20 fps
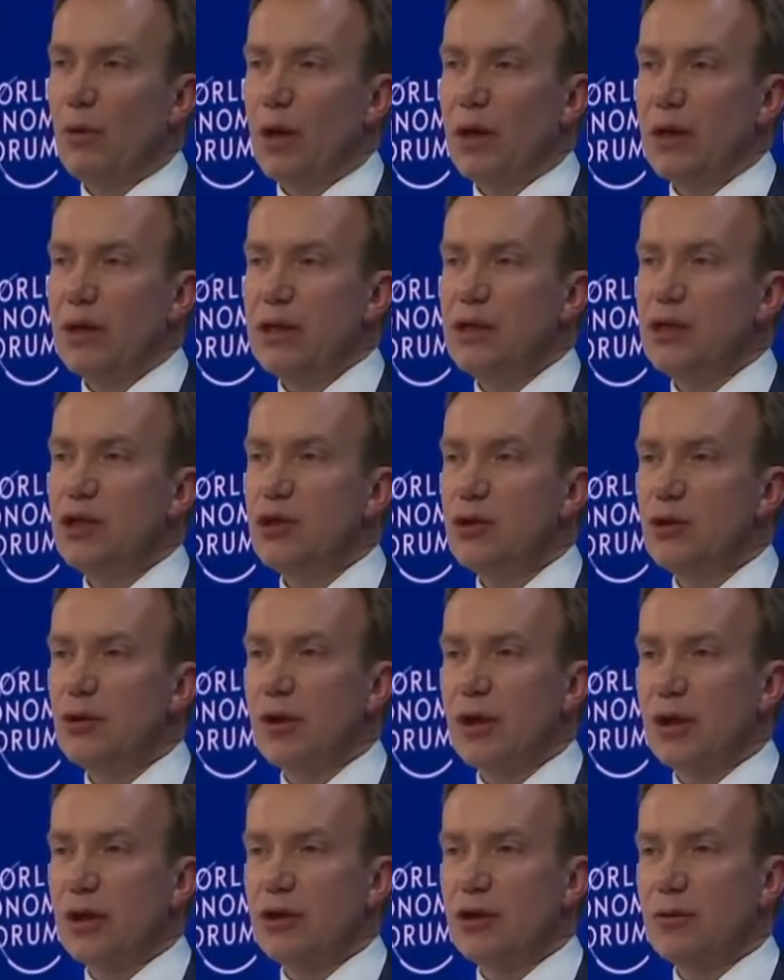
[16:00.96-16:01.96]
what is
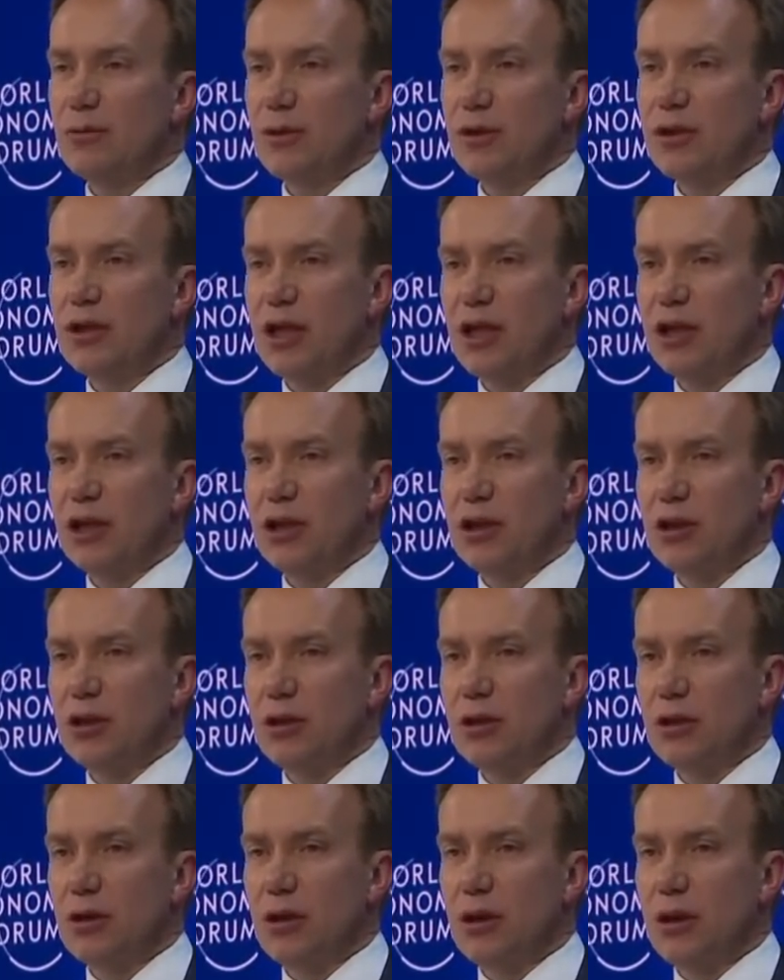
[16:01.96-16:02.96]
your
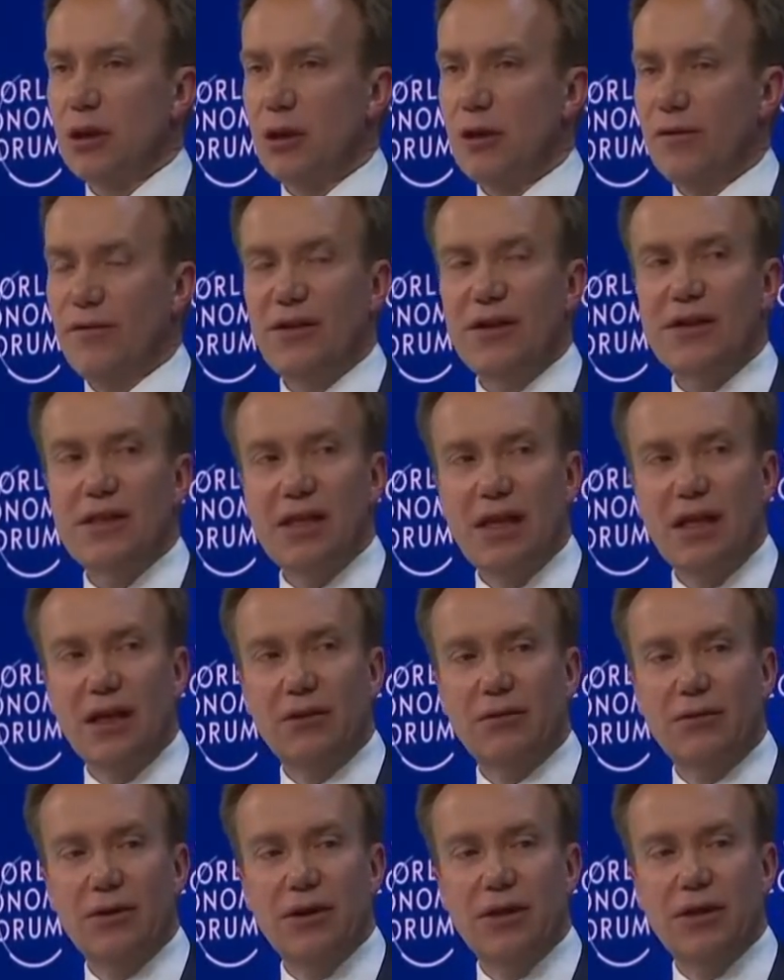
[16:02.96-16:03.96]
interpretation of this
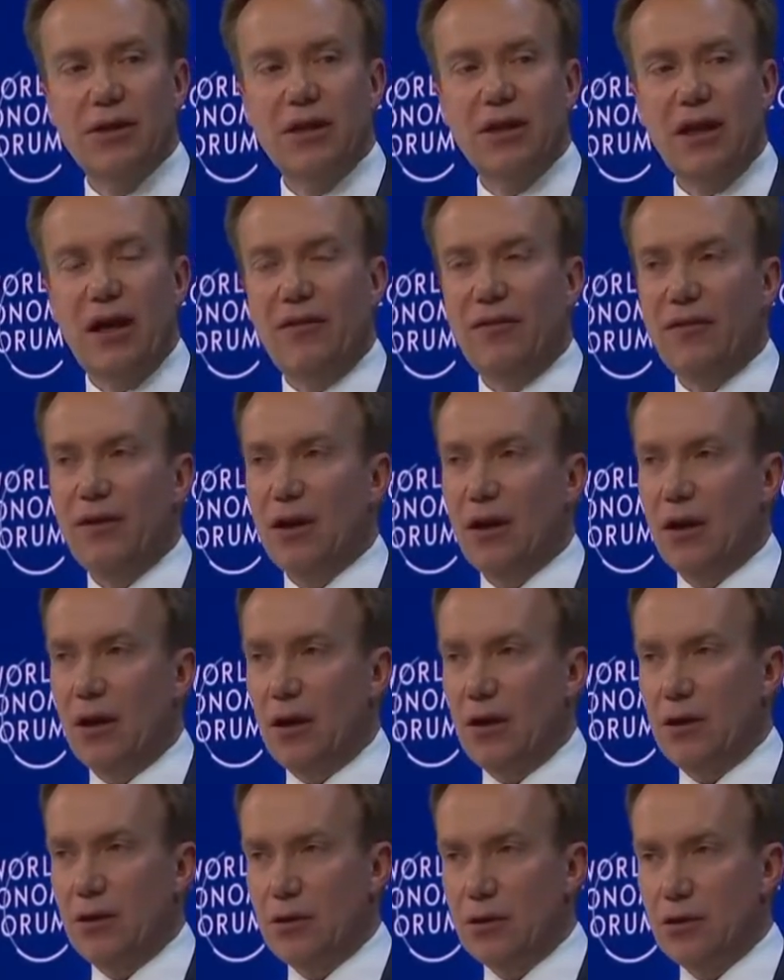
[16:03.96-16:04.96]
increase in
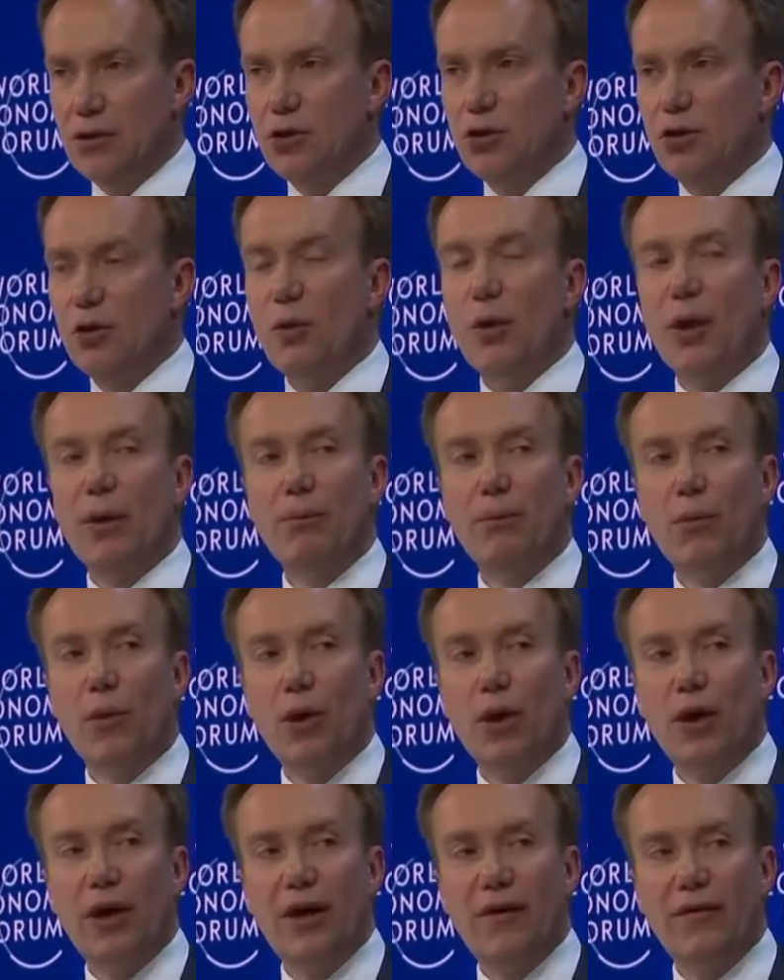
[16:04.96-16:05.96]
FDIs? Do you want
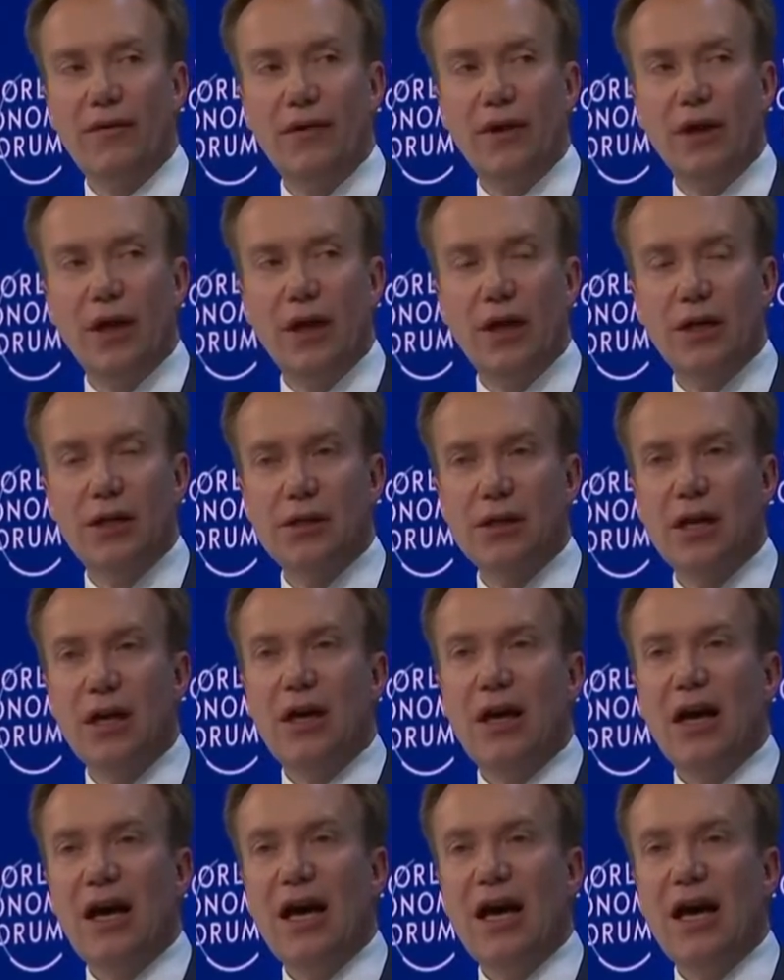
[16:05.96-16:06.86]
more FDIs?